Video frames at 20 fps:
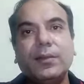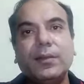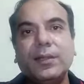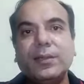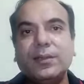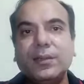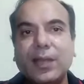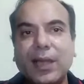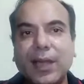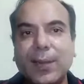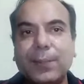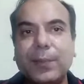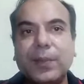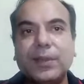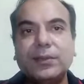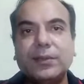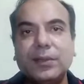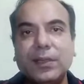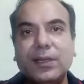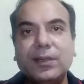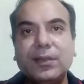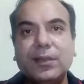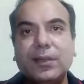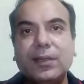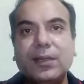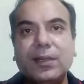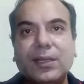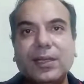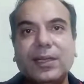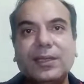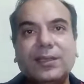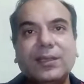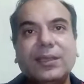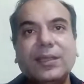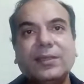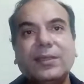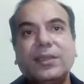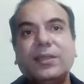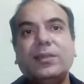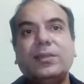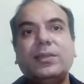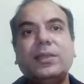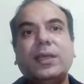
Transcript: This happens, and this is